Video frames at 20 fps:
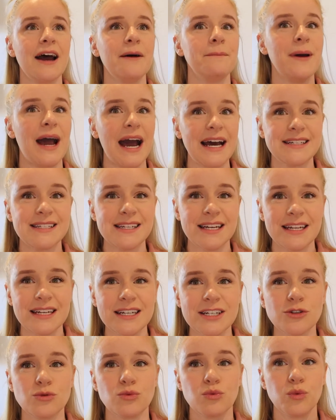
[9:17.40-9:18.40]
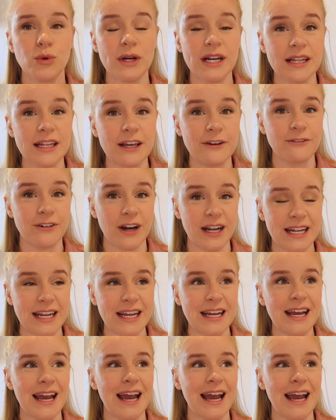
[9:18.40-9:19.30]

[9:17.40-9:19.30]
Bad Santa is really funny.